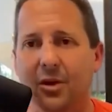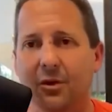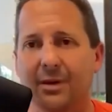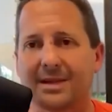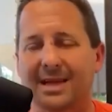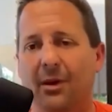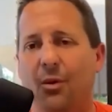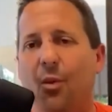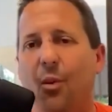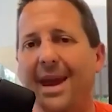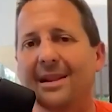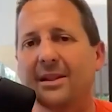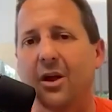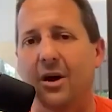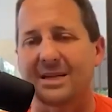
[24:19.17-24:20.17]
It's like
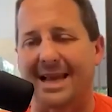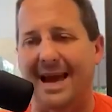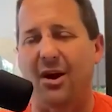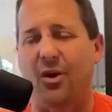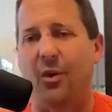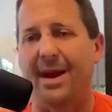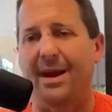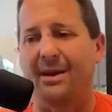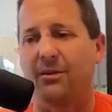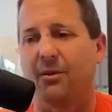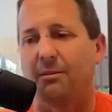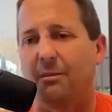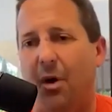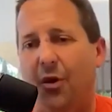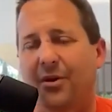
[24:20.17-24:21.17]
weight loss. I equate
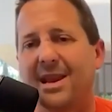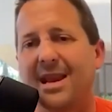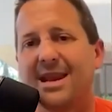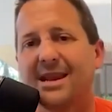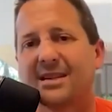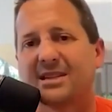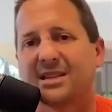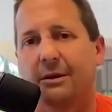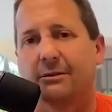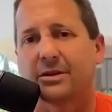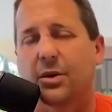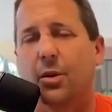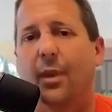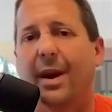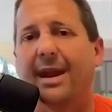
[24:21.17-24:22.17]
marketing and
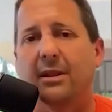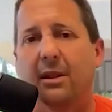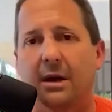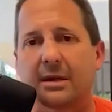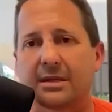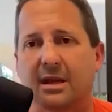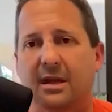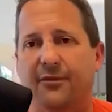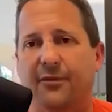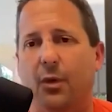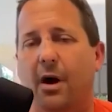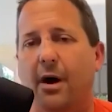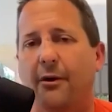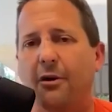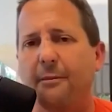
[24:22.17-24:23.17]
sales to weight loss, that if
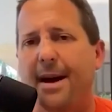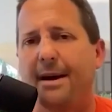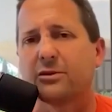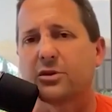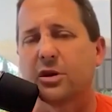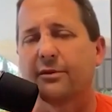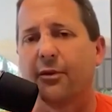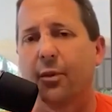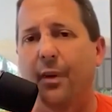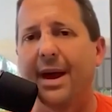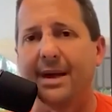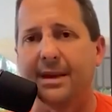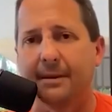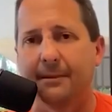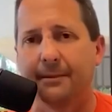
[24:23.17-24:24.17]
you're 100 pounds
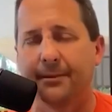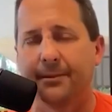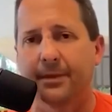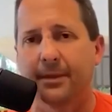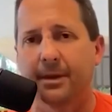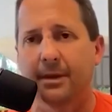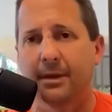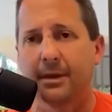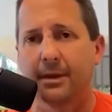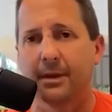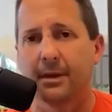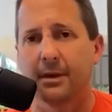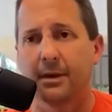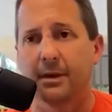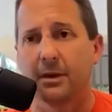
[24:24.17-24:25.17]
overweight,
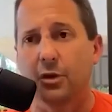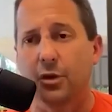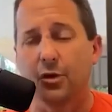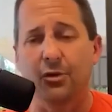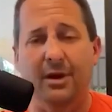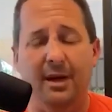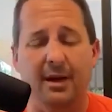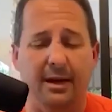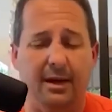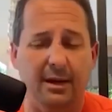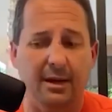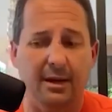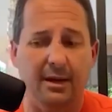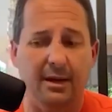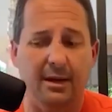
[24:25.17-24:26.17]
you could
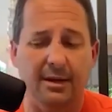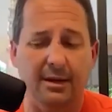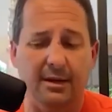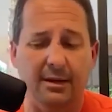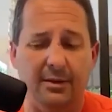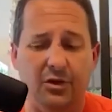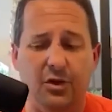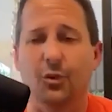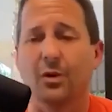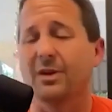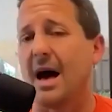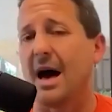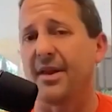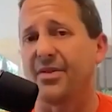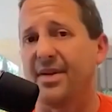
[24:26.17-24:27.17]
do a
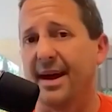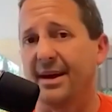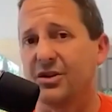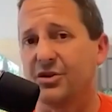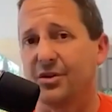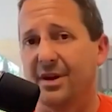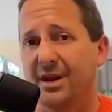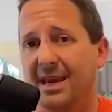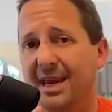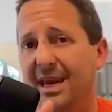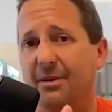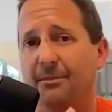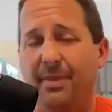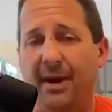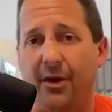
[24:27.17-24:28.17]
lot of things. You could
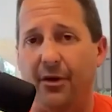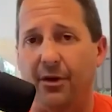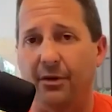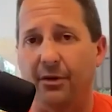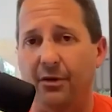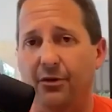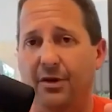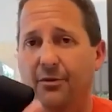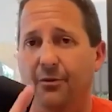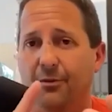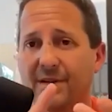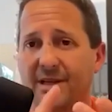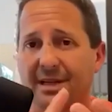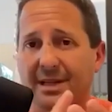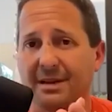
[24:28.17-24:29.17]
eat better. You
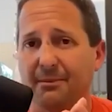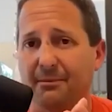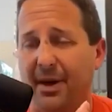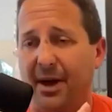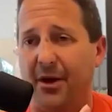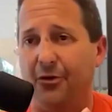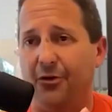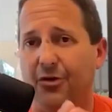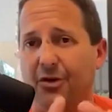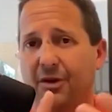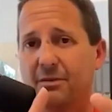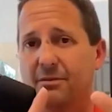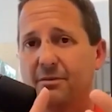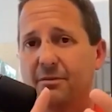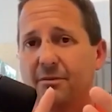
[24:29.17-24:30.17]
could sleep better. You
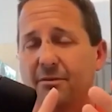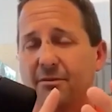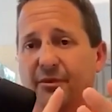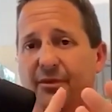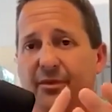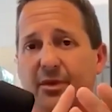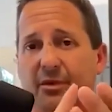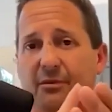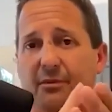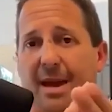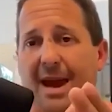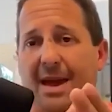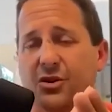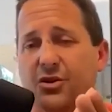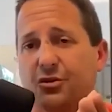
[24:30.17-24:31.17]
could
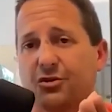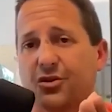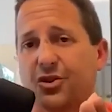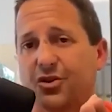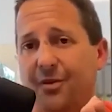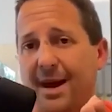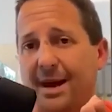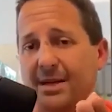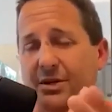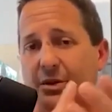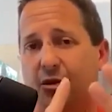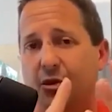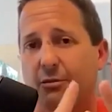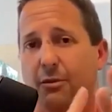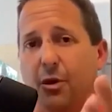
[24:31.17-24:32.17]
manage your
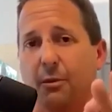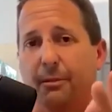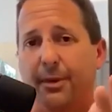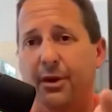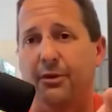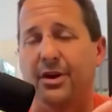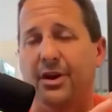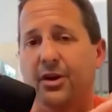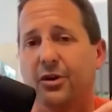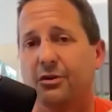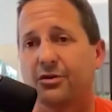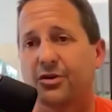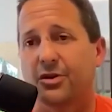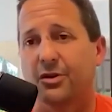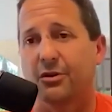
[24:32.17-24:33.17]
stress, your mobility,
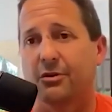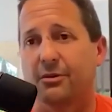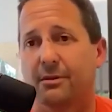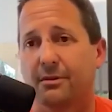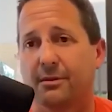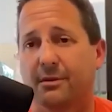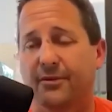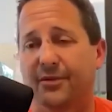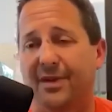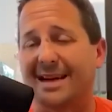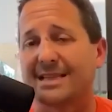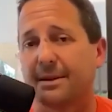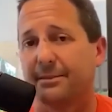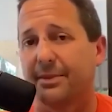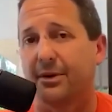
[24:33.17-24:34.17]
your
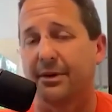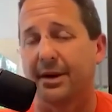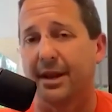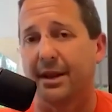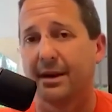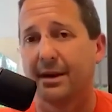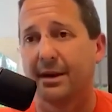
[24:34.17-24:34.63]
flexibility.